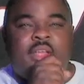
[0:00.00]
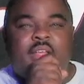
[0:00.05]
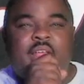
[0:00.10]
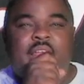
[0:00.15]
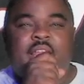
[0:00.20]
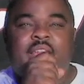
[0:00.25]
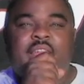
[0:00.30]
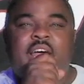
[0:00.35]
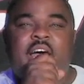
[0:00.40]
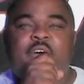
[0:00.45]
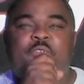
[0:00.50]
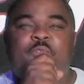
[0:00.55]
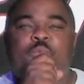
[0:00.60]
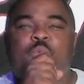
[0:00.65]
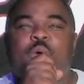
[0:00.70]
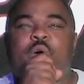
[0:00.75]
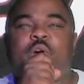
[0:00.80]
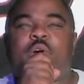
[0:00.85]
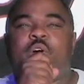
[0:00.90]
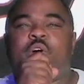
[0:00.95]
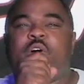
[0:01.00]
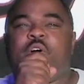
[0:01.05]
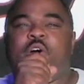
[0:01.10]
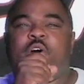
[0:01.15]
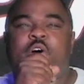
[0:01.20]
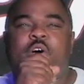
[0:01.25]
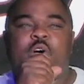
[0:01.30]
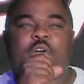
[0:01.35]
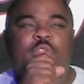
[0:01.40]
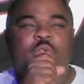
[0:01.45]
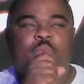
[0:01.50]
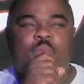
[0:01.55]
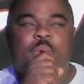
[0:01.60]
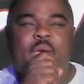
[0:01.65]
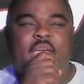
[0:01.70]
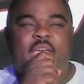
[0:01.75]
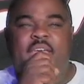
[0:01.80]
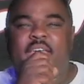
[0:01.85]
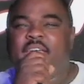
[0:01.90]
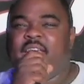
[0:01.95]
and love won't
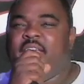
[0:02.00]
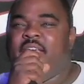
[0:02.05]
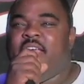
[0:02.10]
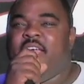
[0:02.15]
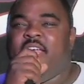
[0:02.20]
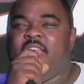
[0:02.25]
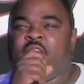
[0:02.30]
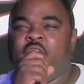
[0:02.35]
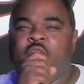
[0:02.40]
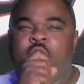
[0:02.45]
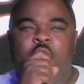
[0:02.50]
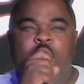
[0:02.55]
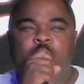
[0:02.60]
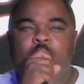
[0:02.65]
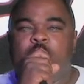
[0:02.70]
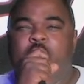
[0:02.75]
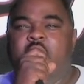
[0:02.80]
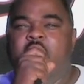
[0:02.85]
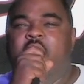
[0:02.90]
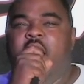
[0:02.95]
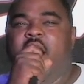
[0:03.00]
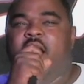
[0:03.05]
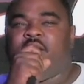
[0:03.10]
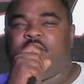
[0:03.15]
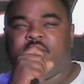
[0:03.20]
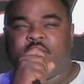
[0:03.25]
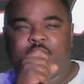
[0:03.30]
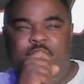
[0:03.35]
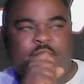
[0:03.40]
wait. What?